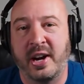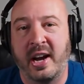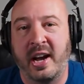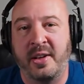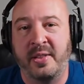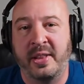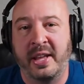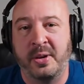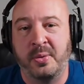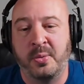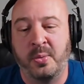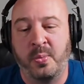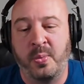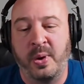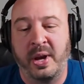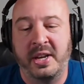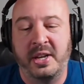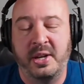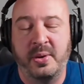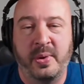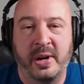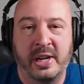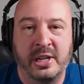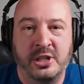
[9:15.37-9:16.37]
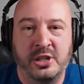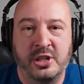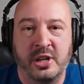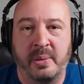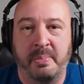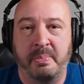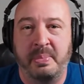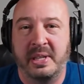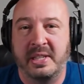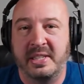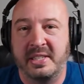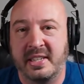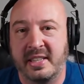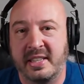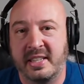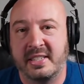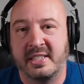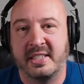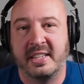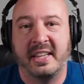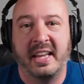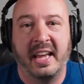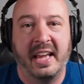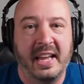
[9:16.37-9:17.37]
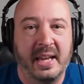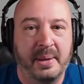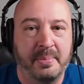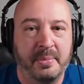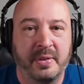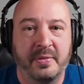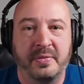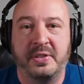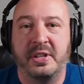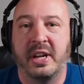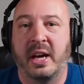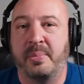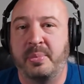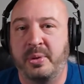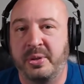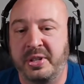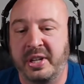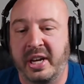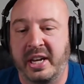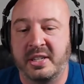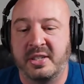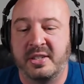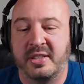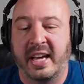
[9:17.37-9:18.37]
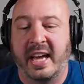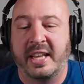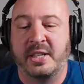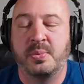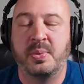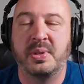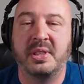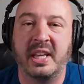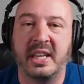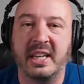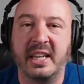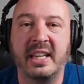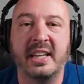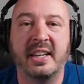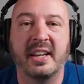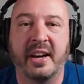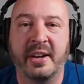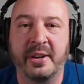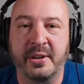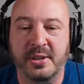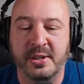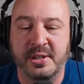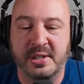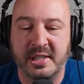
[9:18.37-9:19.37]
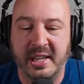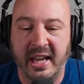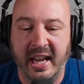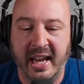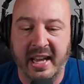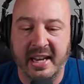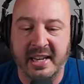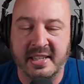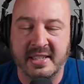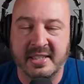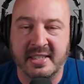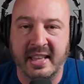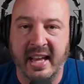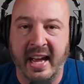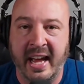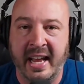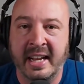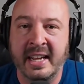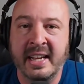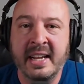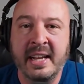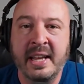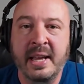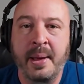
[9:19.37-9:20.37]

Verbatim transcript: out like when do I jump into this game of double dutch that's what they need to understand is that